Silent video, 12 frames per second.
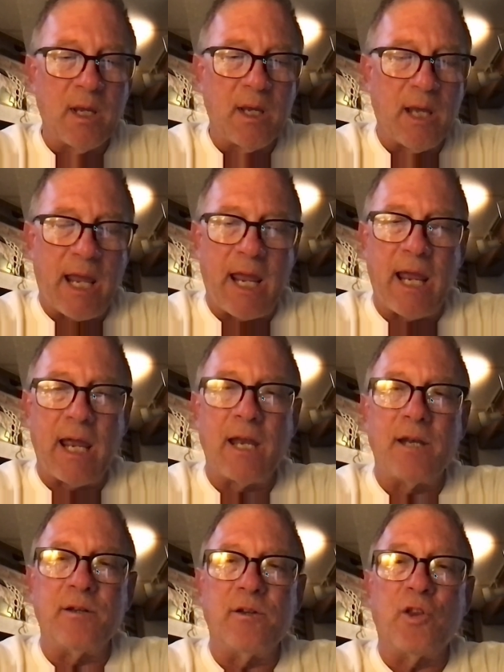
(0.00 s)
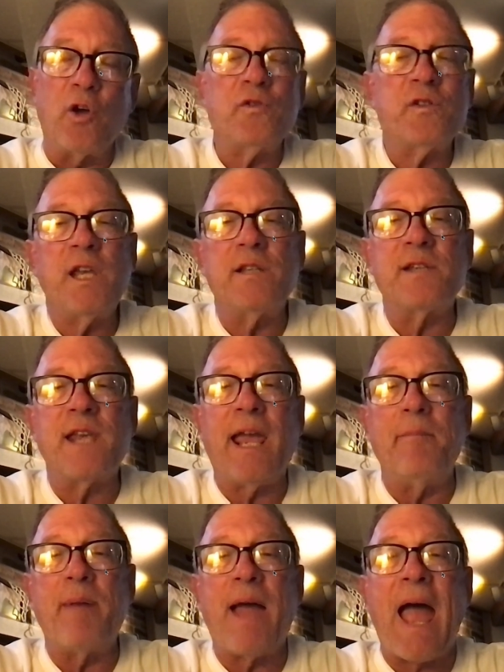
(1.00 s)
And those kids
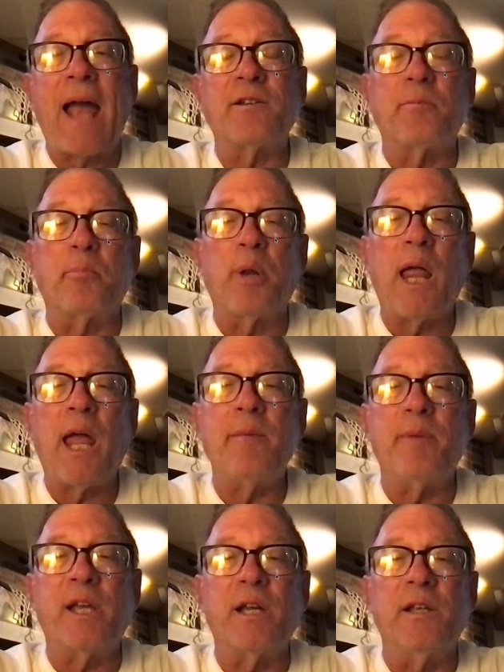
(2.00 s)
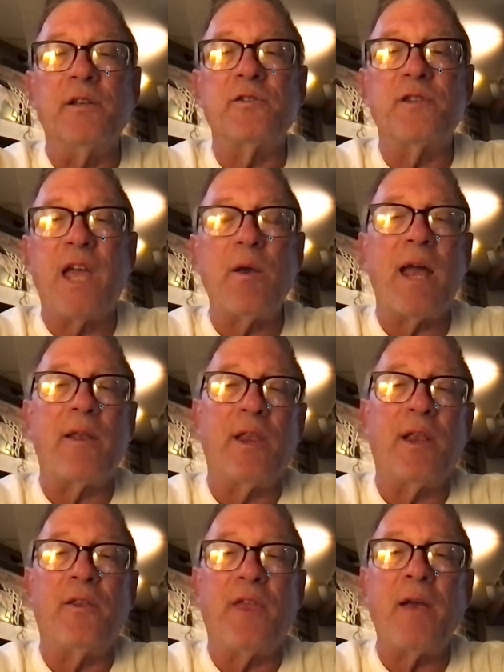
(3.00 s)
came back to play because
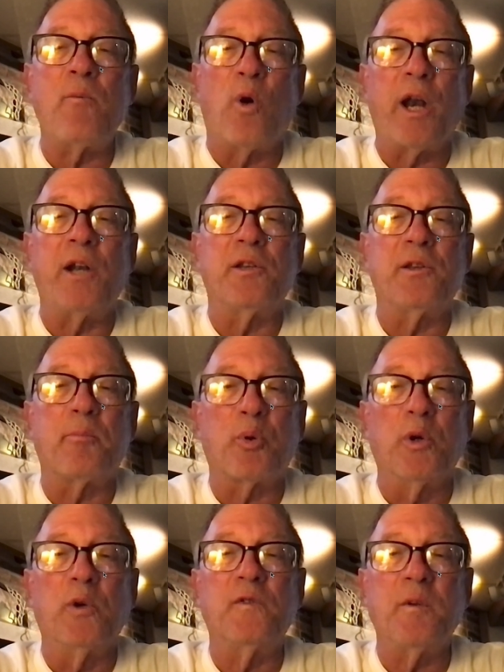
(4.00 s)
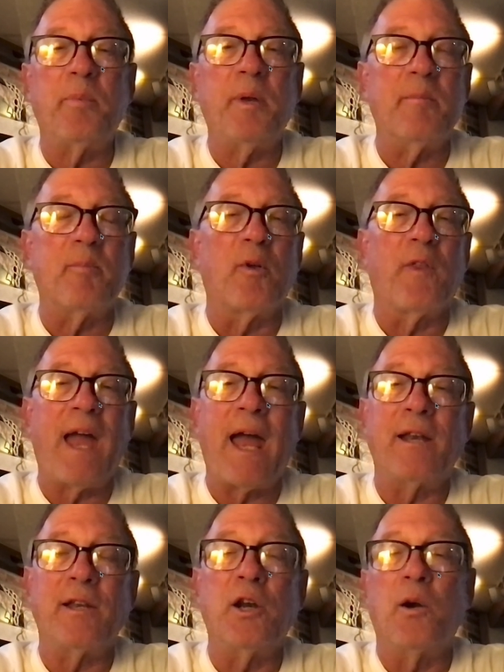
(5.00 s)
they wanted to prove to people
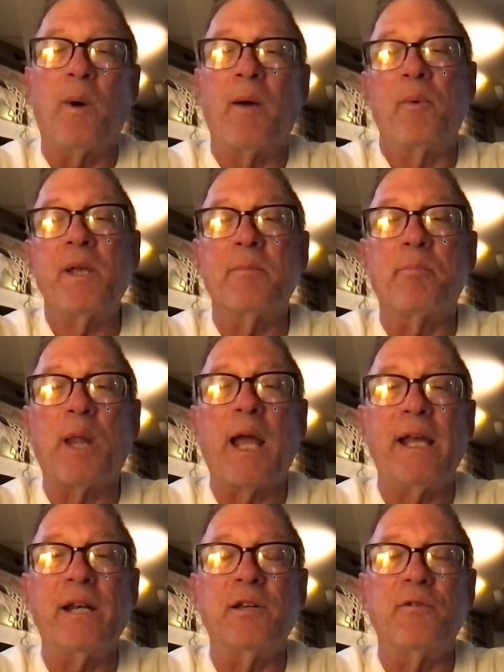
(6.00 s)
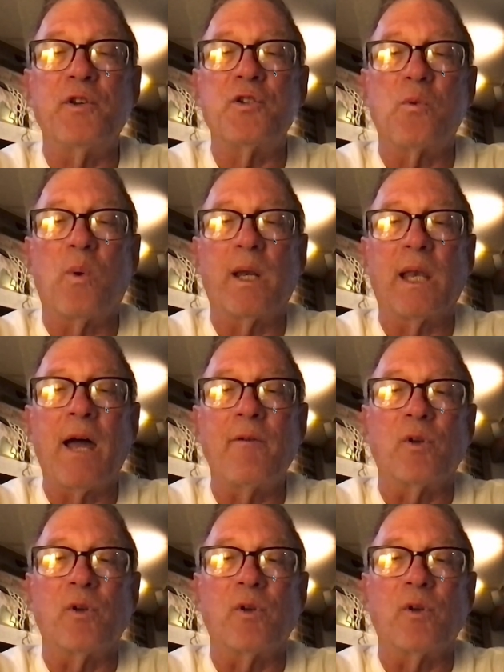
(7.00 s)
that, we can play at a Division I level.